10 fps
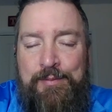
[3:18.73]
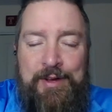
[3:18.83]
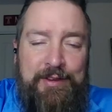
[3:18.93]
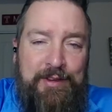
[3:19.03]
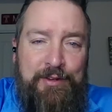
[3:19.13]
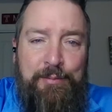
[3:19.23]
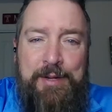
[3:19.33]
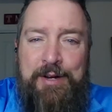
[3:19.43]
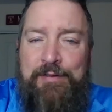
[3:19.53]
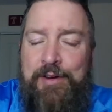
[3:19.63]
a little
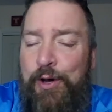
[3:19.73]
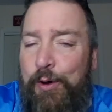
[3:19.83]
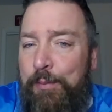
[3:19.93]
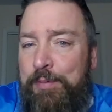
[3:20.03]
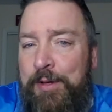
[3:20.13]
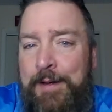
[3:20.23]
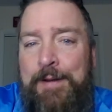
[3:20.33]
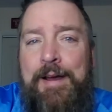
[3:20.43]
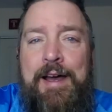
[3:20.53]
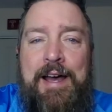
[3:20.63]
bit of hope
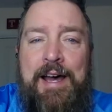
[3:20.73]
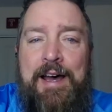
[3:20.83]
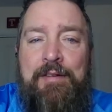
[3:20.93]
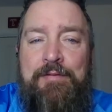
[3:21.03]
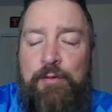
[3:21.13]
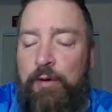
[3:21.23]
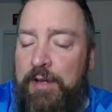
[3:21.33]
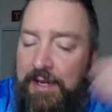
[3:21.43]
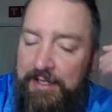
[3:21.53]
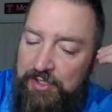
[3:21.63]
for
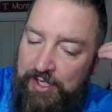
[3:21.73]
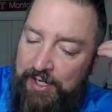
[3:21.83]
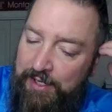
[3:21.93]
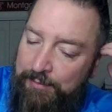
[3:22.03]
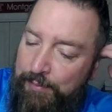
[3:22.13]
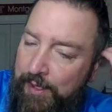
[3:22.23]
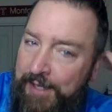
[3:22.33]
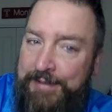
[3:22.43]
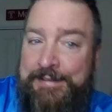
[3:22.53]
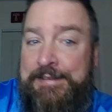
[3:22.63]
next year,
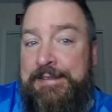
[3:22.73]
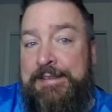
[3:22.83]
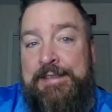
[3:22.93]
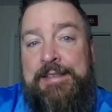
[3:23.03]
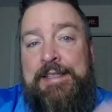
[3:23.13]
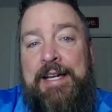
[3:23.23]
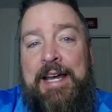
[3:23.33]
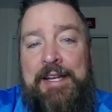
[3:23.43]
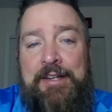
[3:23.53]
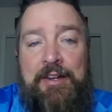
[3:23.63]
but
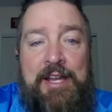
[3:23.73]
I don't know.